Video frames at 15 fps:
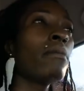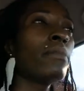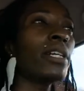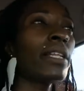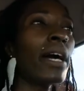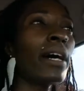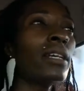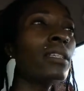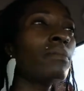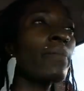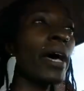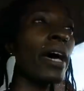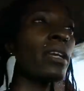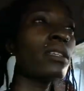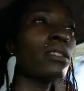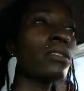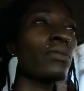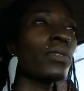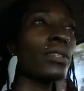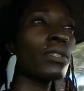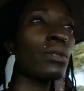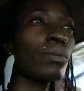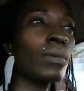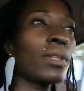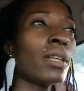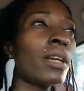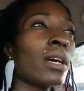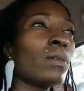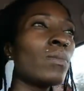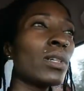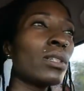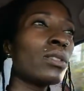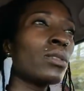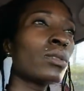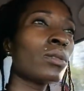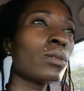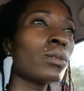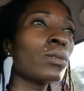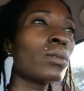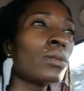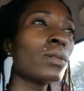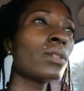but not as bad as the first one that I went to.